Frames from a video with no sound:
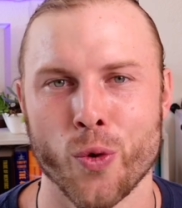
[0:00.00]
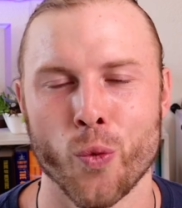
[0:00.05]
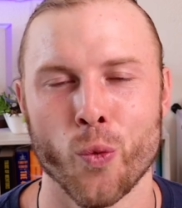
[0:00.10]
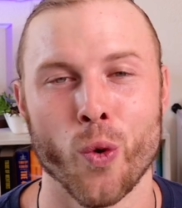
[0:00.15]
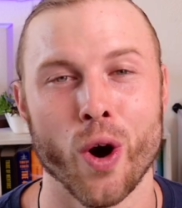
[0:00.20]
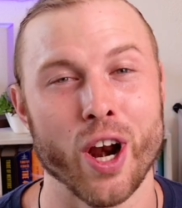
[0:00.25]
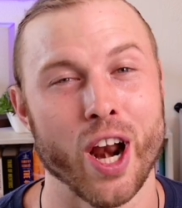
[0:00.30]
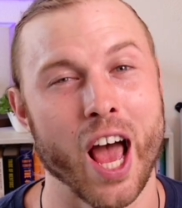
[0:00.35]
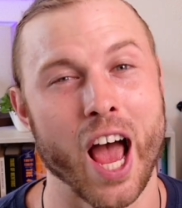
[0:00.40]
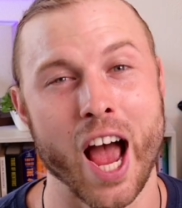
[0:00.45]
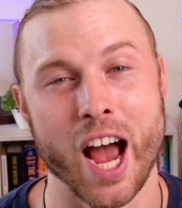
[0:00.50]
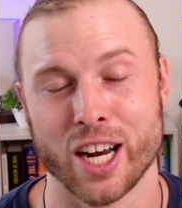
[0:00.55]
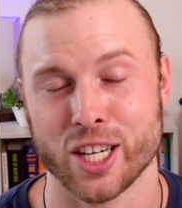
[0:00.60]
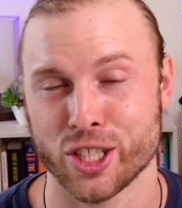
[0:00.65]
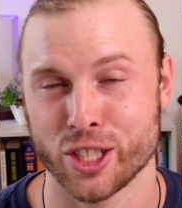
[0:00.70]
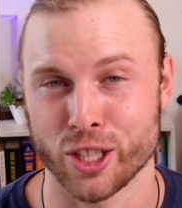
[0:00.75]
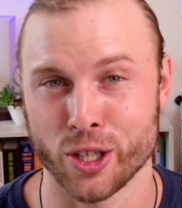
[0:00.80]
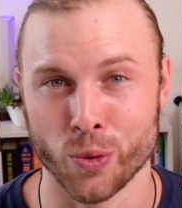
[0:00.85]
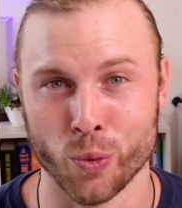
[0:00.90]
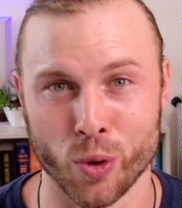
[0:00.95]
what
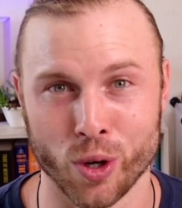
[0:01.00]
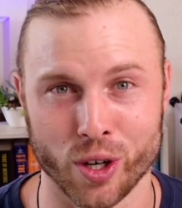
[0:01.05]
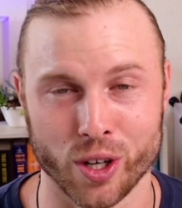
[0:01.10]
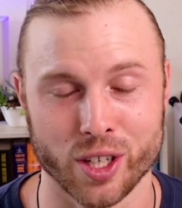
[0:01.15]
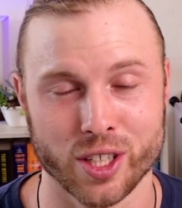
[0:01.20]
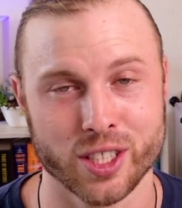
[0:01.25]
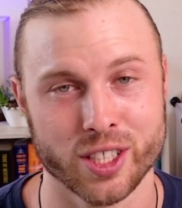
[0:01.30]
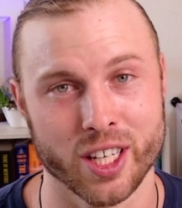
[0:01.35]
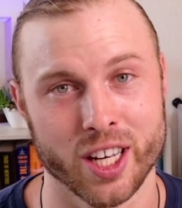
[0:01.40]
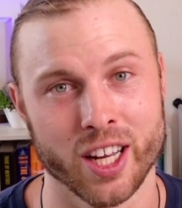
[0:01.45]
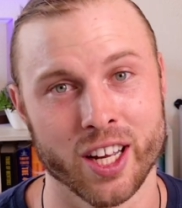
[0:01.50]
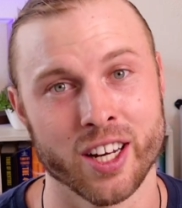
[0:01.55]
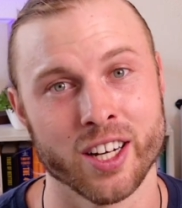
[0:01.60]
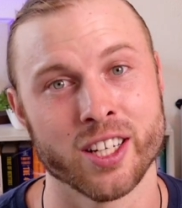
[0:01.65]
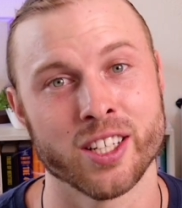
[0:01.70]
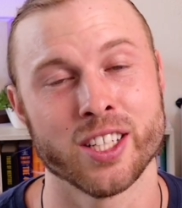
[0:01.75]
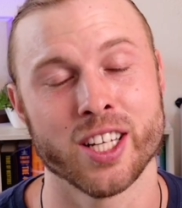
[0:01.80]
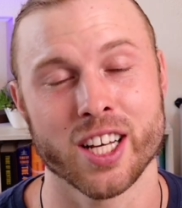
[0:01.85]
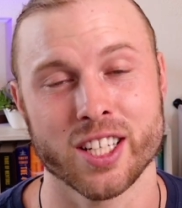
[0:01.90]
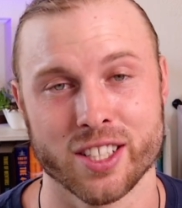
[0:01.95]
actually works
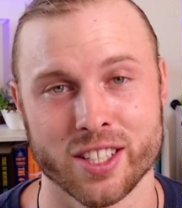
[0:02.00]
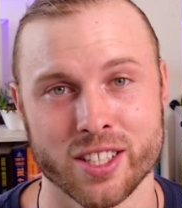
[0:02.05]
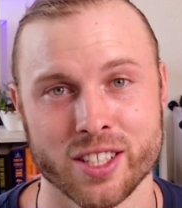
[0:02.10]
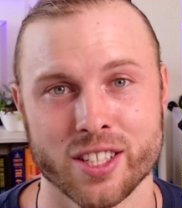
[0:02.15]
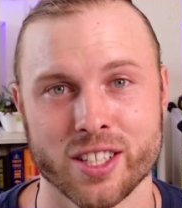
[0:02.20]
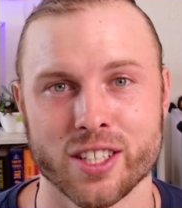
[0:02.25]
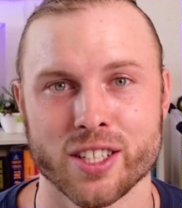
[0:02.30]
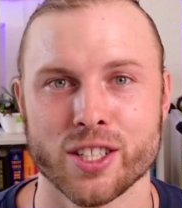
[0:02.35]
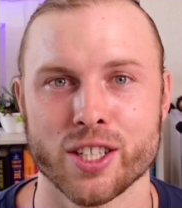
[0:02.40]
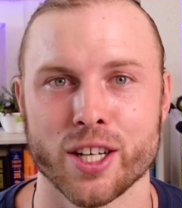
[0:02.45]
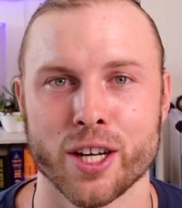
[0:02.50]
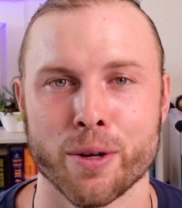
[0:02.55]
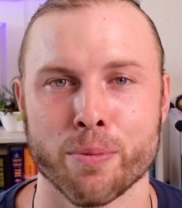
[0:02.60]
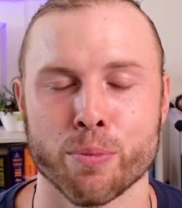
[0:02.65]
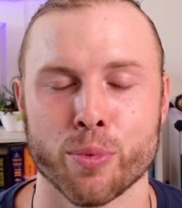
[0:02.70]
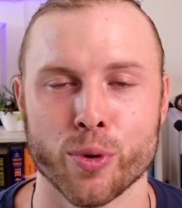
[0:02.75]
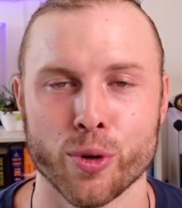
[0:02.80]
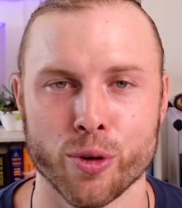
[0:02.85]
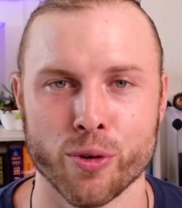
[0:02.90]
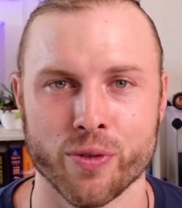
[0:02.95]
and doesn't to
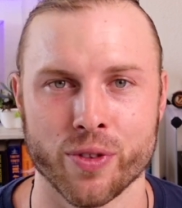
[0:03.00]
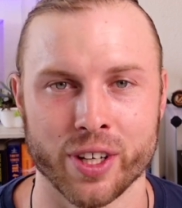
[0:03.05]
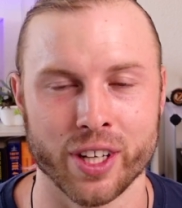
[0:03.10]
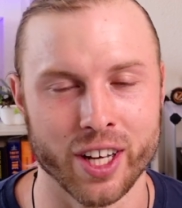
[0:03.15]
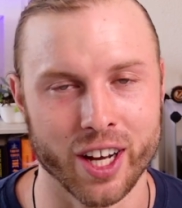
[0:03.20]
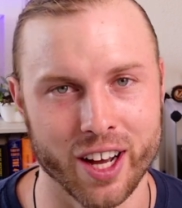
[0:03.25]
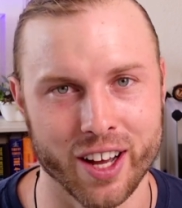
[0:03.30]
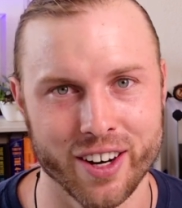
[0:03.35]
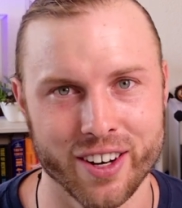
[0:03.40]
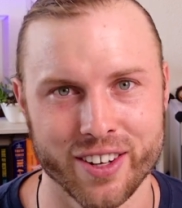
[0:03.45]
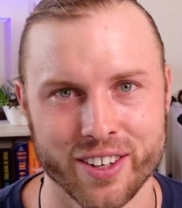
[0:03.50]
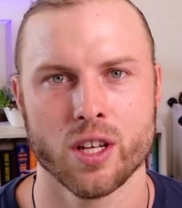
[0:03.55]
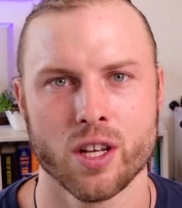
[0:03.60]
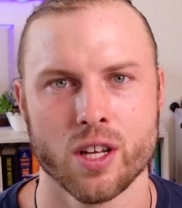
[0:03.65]
improve the gut,